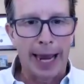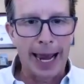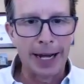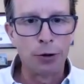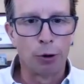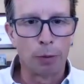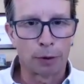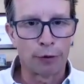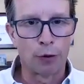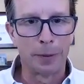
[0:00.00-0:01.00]
annual
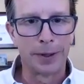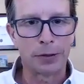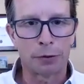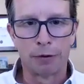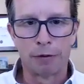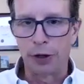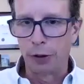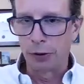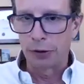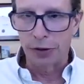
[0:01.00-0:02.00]
performance
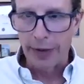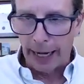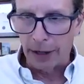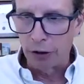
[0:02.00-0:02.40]
reviews that